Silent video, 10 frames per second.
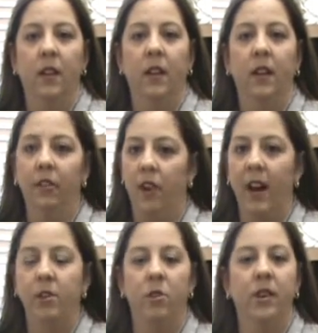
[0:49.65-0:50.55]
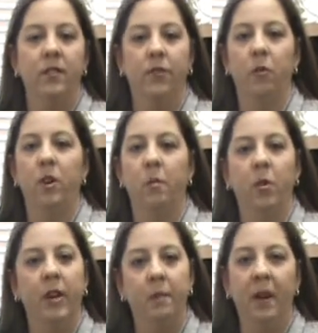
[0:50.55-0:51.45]
like their address, phone
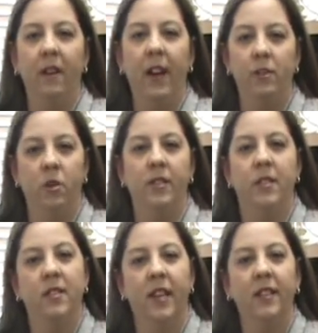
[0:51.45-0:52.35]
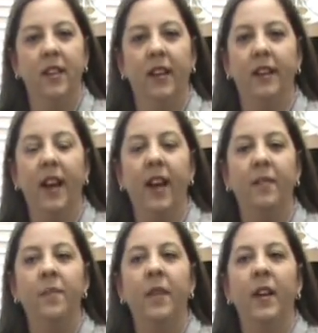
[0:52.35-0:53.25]
number, email addresses, things like
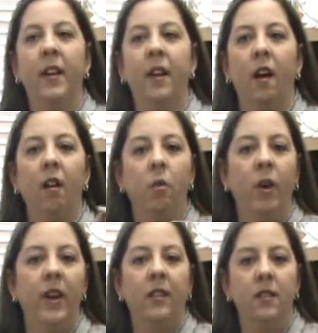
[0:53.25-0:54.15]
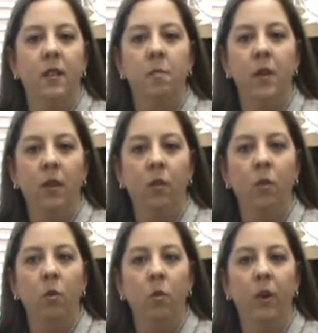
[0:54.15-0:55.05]
that, all the way into the
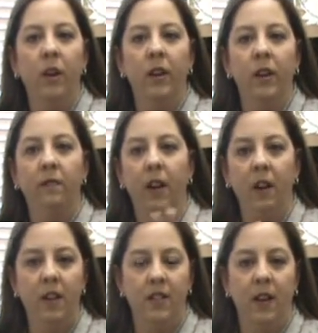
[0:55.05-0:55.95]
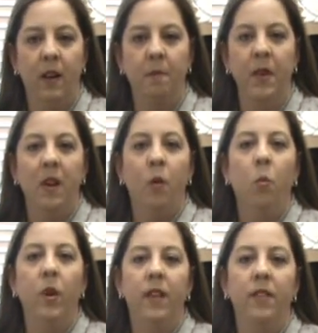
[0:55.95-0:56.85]
middle, where it can vary some,
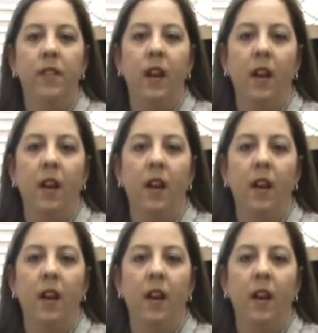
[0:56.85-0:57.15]
with